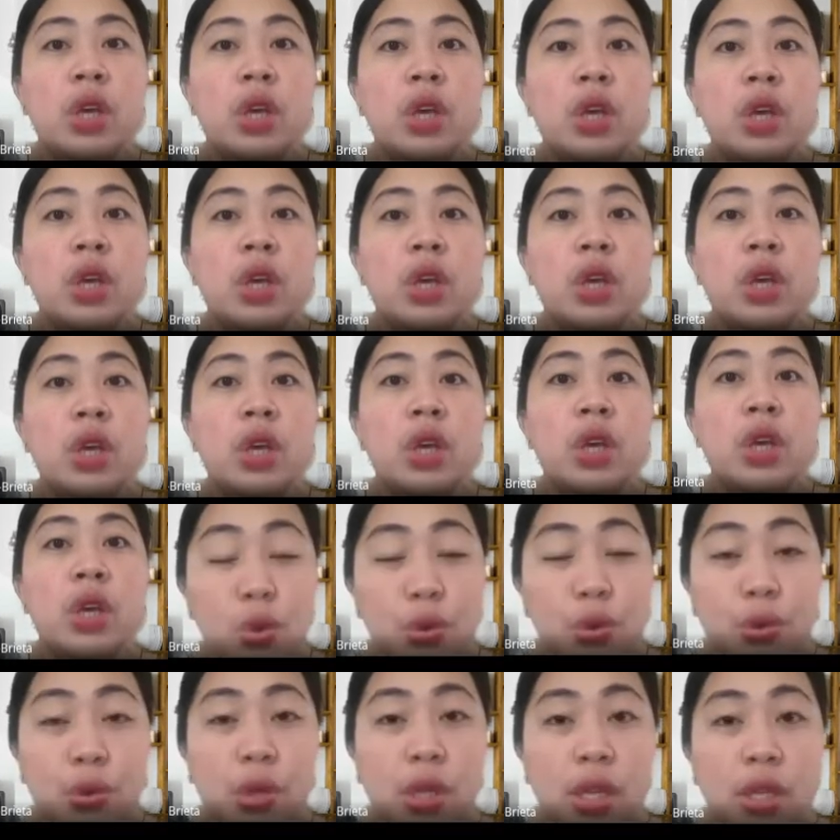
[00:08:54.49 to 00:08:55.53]

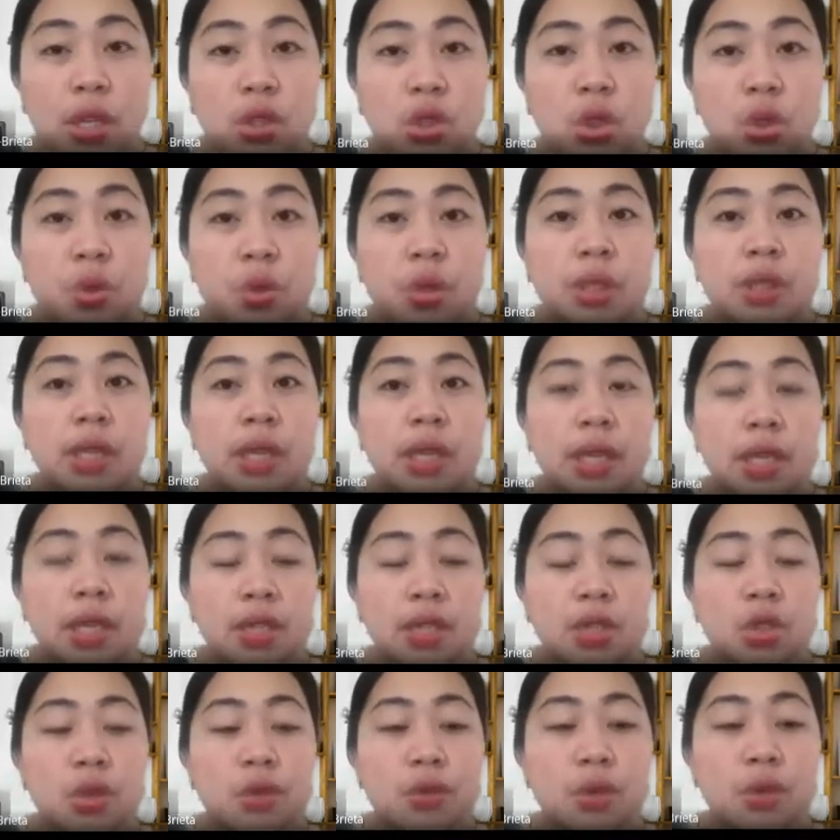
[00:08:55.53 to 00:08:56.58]
smoothly during the
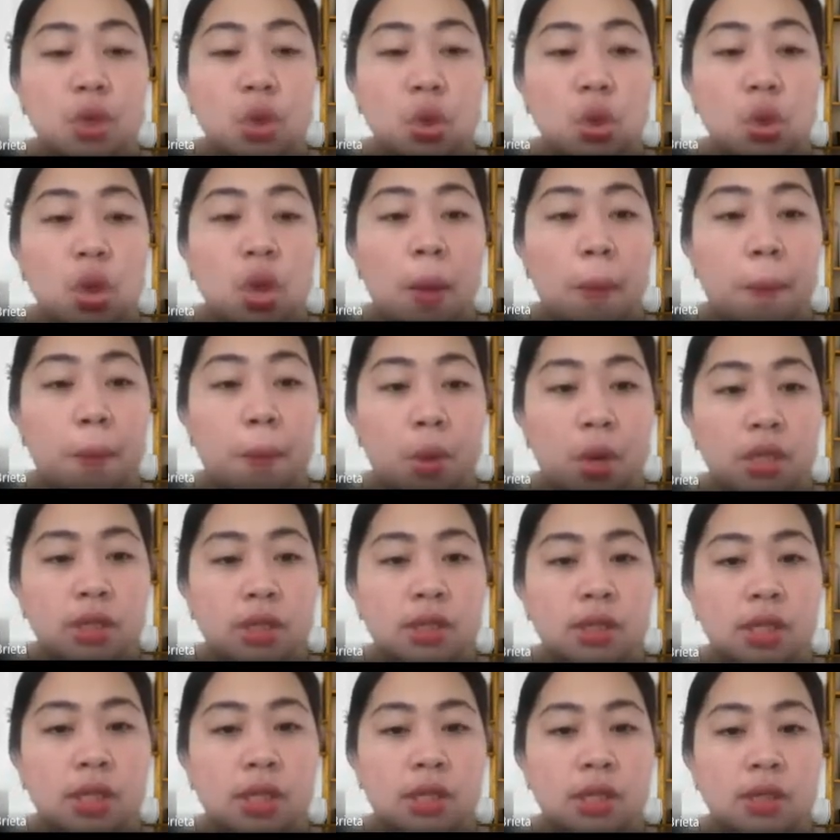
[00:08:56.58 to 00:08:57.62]
interview
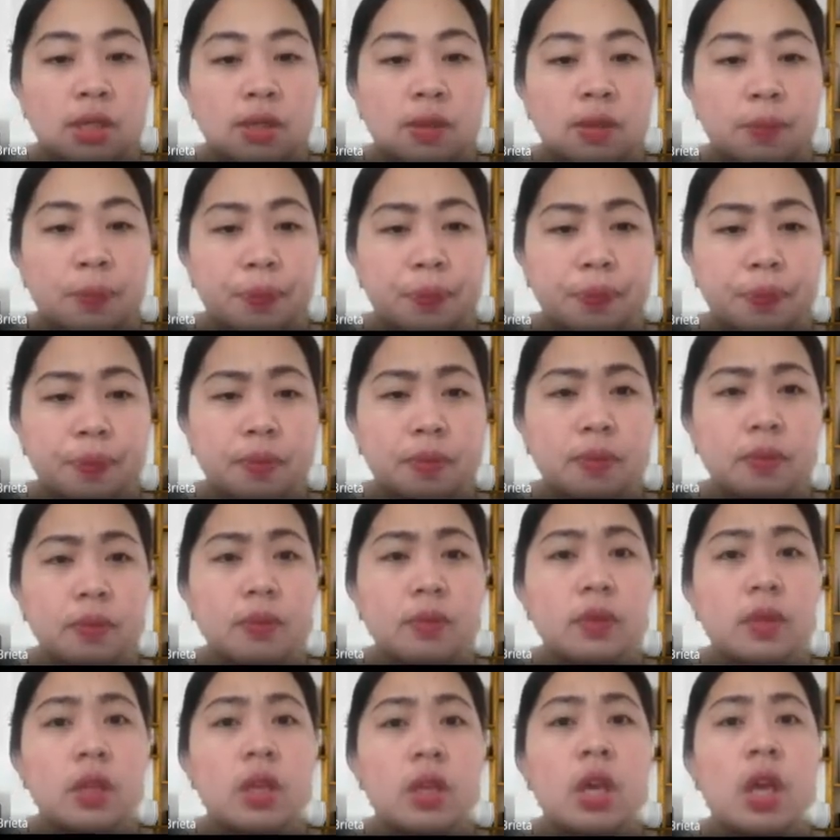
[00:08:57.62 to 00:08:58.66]
process.
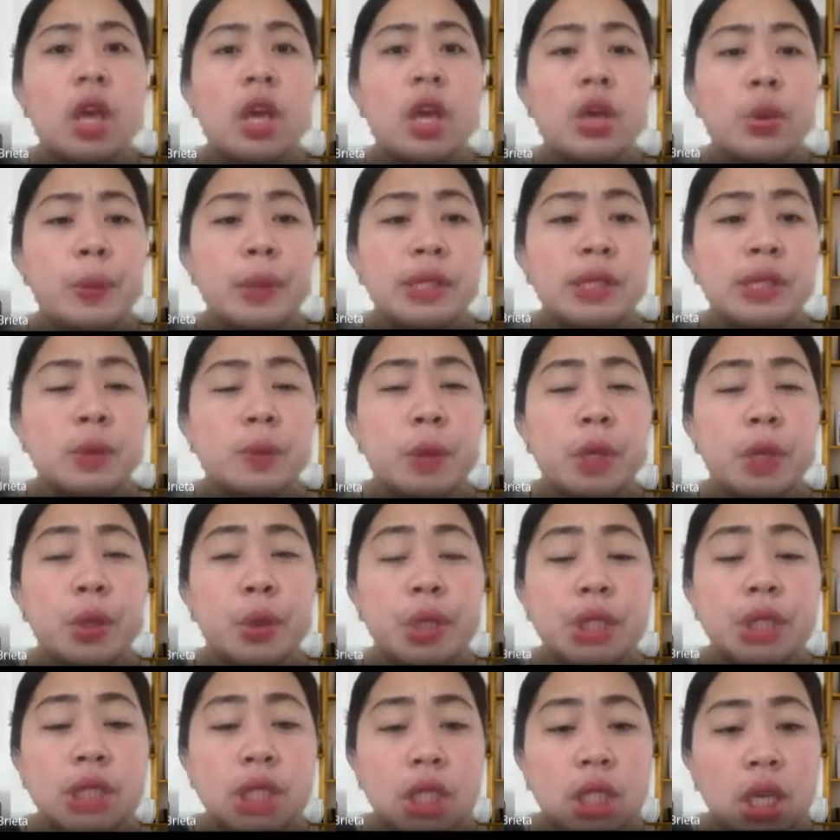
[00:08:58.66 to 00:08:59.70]
You must be
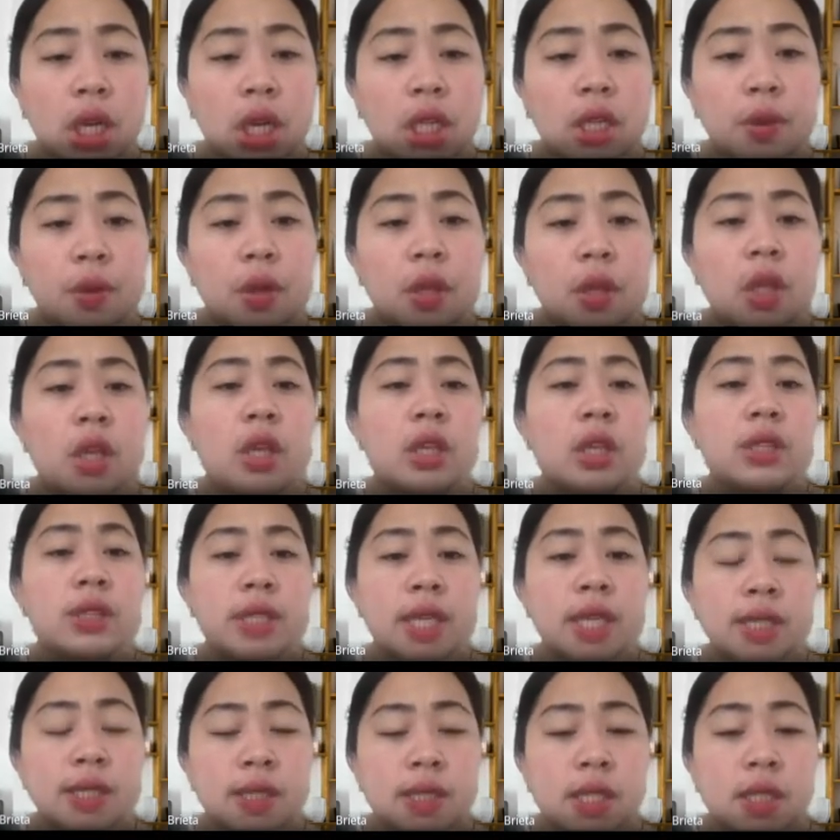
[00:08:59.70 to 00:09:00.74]
critical,
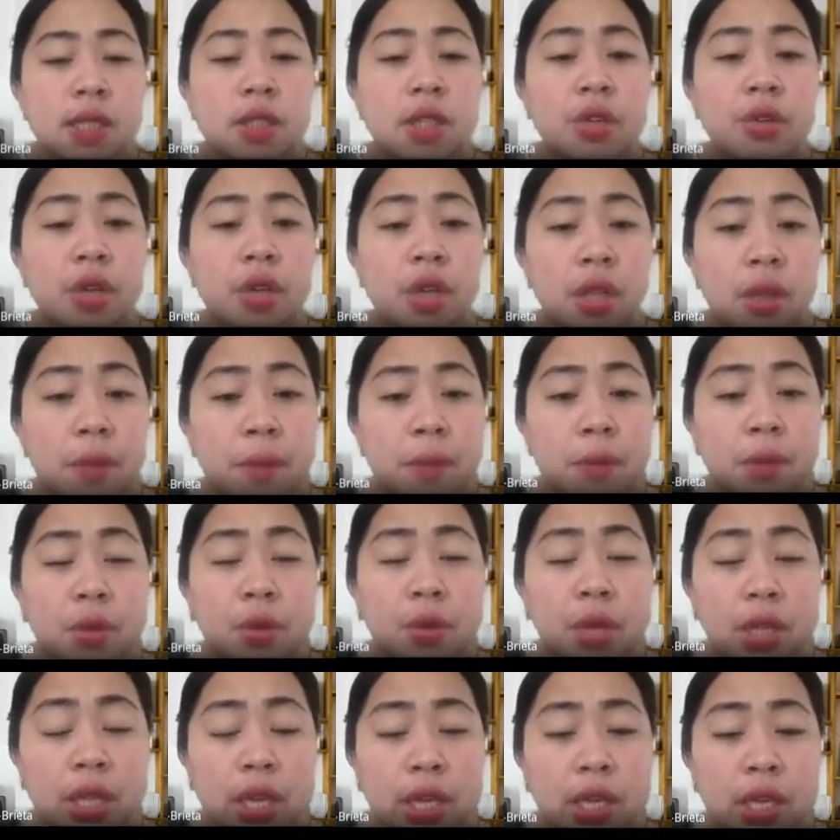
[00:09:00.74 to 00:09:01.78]
testing the
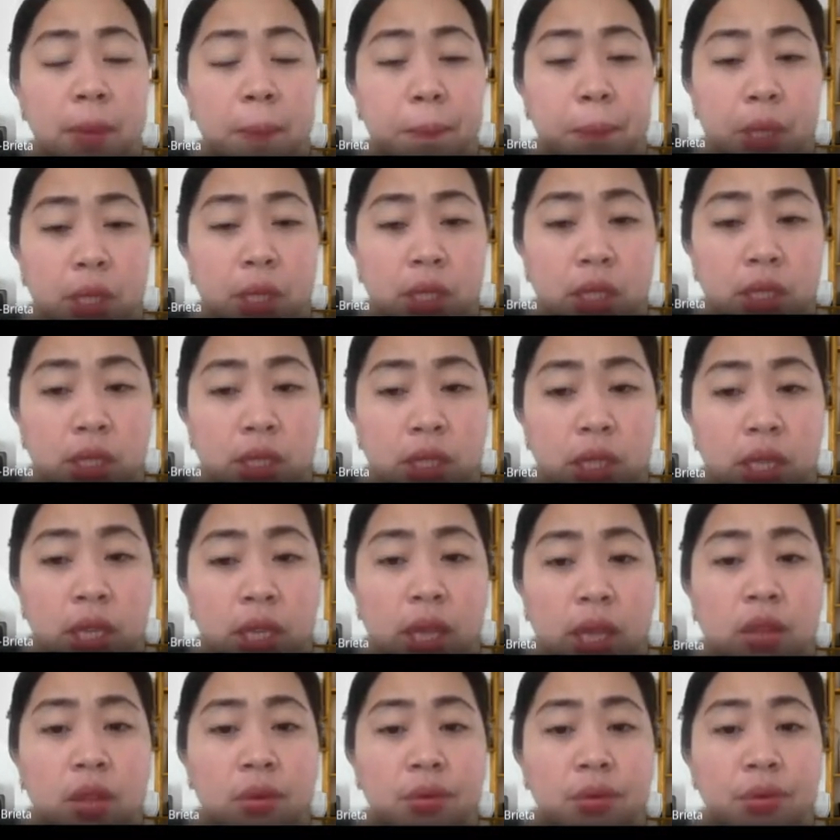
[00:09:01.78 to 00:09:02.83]
reliability and the
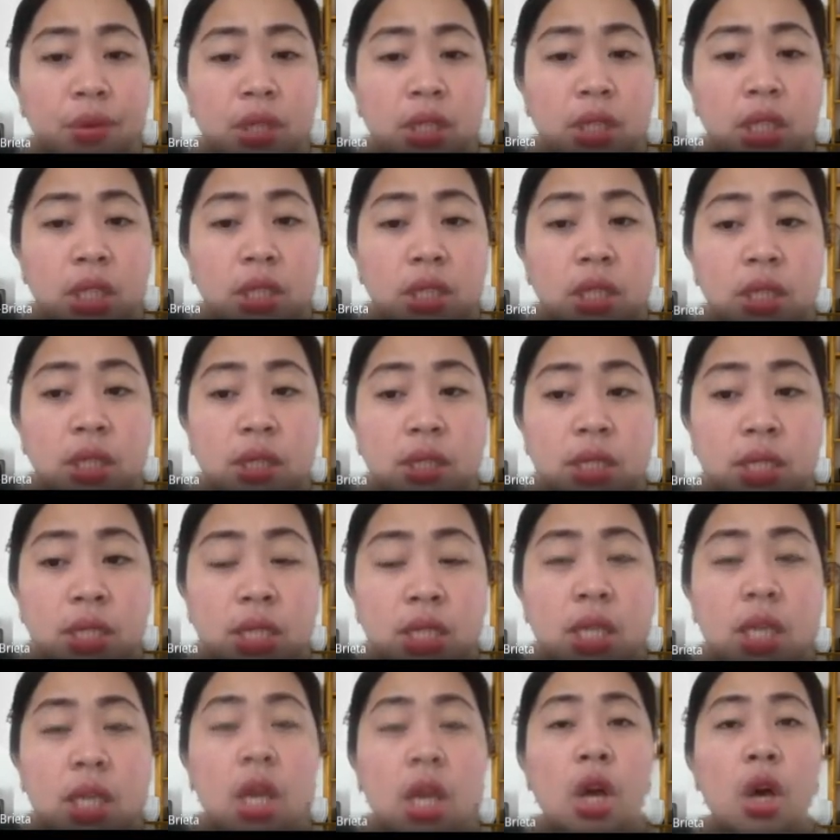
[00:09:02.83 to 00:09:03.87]
validity
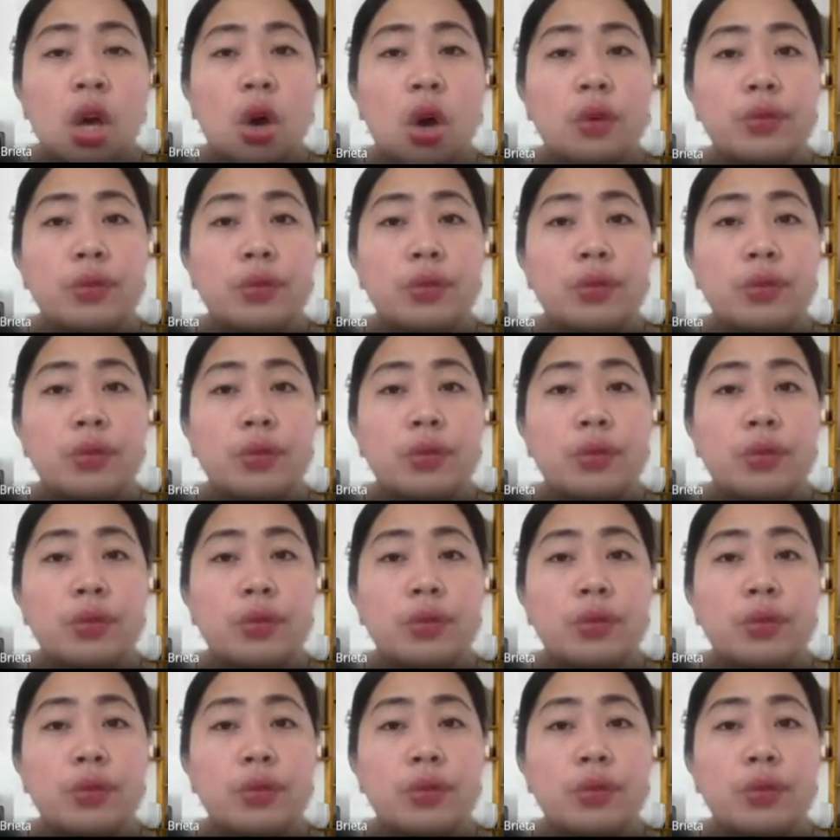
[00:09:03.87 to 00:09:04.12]
of your